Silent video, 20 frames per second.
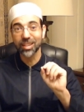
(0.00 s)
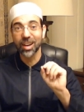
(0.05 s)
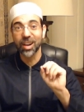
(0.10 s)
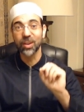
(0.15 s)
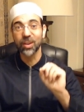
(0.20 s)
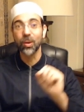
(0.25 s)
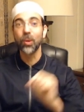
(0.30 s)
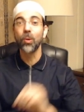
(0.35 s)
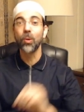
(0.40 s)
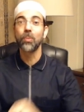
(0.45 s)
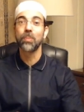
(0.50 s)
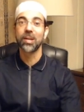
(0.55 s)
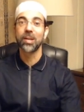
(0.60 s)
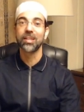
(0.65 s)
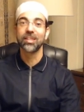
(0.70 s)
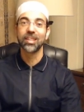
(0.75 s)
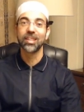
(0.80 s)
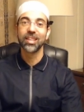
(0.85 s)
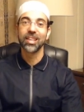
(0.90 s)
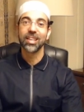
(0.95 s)
are
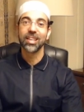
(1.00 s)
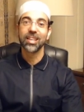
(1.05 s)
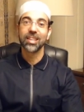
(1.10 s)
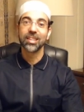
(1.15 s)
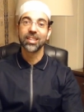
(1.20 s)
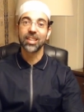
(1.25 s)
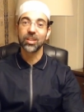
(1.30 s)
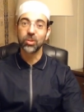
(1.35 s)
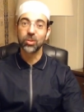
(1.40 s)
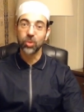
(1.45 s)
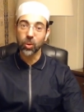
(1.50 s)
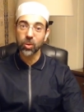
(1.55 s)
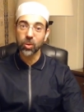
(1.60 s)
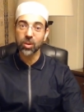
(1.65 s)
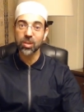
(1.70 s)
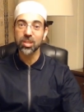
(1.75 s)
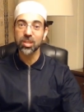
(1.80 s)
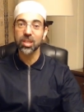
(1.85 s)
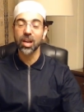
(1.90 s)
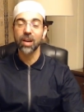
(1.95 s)
open, the
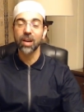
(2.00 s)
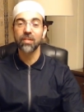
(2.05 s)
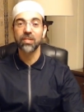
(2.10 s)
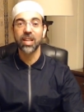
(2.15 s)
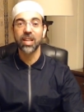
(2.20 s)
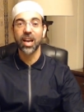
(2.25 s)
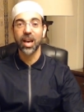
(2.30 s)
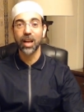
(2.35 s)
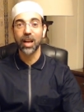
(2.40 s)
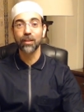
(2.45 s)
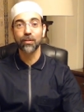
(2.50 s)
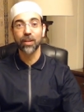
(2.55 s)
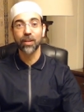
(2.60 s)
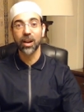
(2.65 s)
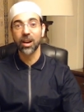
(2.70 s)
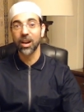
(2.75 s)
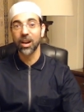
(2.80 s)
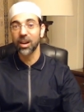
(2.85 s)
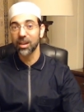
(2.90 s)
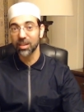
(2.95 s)
doors of the hellfire
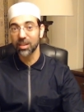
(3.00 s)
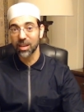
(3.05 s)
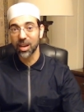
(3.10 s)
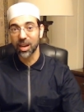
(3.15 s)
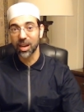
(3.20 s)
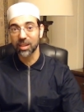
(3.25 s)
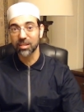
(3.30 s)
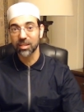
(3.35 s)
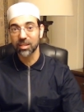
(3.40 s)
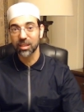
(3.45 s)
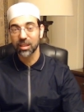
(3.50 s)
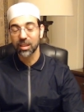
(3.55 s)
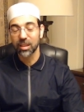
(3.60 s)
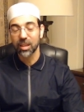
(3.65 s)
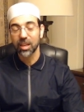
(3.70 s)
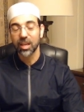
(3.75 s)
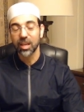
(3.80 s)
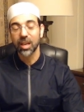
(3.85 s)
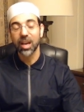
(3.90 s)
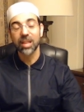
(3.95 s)
are locked,
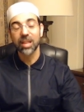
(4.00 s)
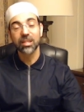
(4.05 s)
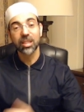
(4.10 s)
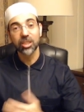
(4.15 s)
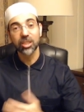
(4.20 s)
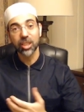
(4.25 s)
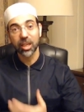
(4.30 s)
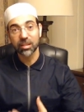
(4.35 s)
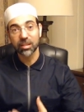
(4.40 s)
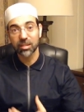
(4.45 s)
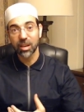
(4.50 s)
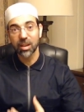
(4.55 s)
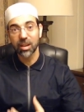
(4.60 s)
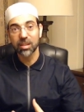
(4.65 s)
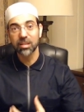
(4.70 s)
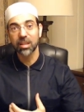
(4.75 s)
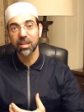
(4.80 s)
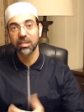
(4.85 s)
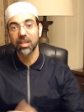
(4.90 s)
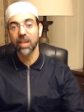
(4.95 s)
and the
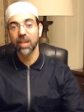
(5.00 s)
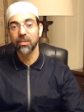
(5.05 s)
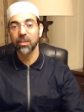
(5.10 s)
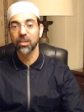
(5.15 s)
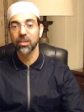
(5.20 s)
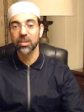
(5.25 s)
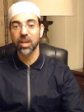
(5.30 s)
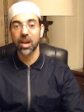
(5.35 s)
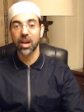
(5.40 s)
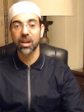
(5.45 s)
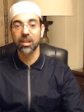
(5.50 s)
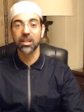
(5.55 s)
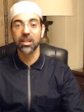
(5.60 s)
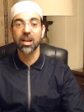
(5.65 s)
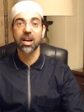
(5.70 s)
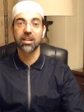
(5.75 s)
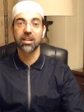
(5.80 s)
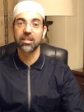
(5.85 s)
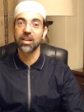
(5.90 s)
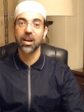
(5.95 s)
shaitans, the devils, are
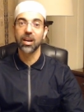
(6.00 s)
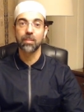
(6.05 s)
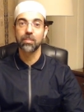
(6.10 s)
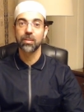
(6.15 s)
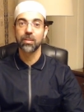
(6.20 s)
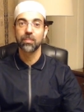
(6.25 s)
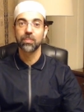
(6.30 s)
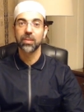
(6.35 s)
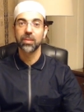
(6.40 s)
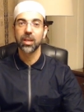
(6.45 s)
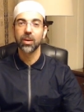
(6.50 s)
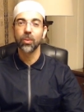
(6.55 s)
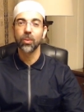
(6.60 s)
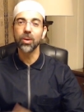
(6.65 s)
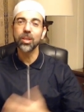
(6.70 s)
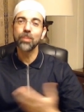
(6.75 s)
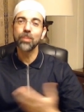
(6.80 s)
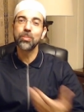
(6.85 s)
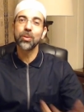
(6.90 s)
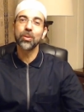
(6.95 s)
locked up. What
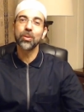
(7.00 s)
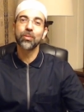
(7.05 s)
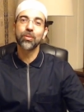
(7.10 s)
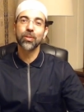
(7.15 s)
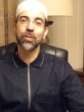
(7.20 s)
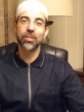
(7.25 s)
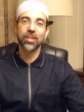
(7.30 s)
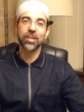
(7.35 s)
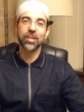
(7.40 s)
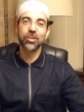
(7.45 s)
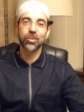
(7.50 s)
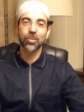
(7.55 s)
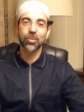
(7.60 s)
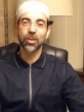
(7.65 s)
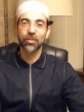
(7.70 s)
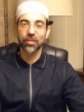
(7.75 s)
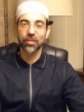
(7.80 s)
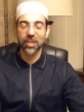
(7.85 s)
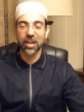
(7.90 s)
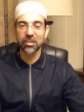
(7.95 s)
a beautiful thing to
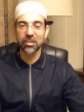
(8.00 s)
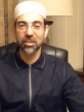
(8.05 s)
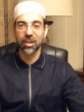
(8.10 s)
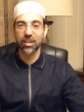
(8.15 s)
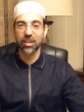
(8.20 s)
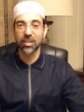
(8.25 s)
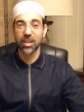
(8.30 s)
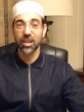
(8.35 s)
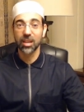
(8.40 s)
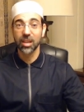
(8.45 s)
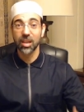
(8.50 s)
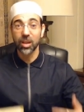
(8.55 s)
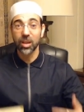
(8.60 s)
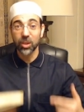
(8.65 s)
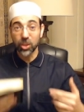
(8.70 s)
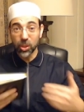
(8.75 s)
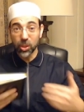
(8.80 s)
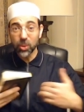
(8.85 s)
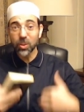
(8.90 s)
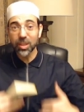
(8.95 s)
reflect on.
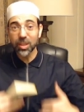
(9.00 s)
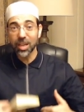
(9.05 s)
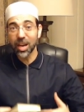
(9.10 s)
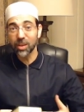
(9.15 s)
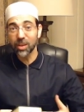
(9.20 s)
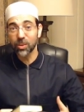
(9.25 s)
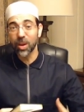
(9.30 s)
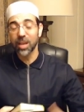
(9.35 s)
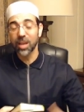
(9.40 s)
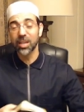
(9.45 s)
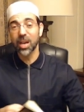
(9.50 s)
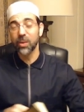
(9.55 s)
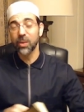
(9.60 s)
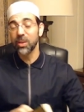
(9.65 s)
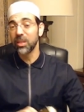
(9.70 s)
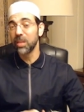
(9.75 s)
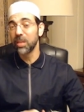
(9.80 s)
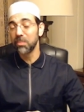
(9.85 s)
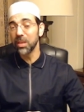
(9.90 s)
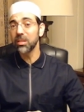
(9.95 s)
You and I, right now, in
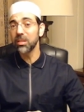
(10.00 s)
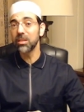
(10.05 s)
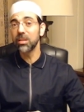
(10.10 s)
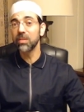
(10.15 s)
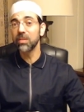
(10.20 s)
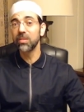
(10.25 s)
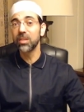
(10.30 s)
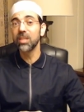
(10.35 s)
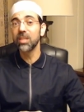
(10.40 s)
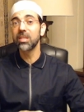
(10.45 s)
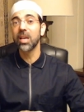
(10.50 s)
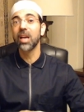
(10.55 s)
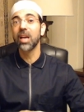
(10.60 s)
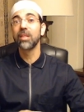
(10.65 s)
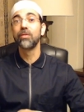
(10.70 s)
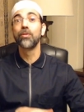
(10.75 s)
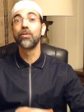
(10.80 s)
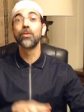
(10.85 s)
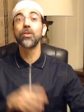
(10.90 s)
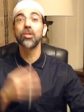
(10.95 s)
the midst of this
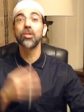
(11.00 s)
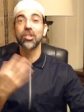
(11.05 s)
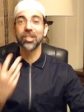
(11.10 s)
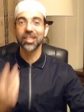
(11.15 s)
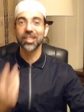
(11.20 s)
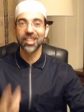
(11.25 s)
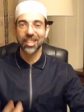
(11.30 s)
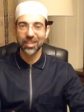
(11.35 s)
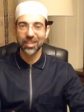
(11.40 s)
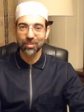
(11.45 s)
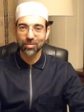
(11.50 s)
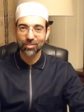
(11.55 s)
adversity,